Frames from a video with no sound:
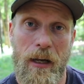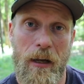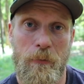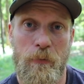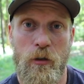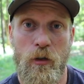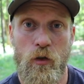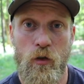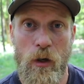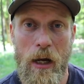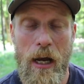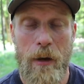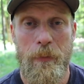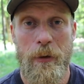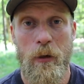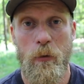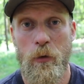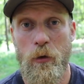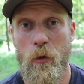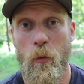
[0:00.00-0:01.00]
it comes to
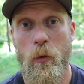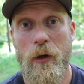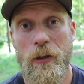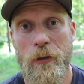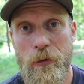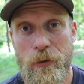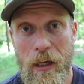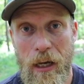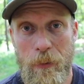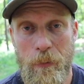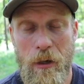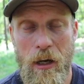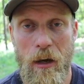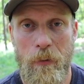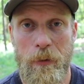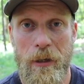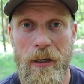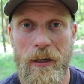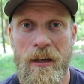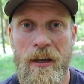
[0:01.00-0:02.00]
trapping with the winter time
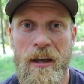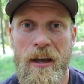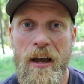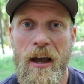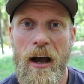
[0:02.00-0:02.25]
coming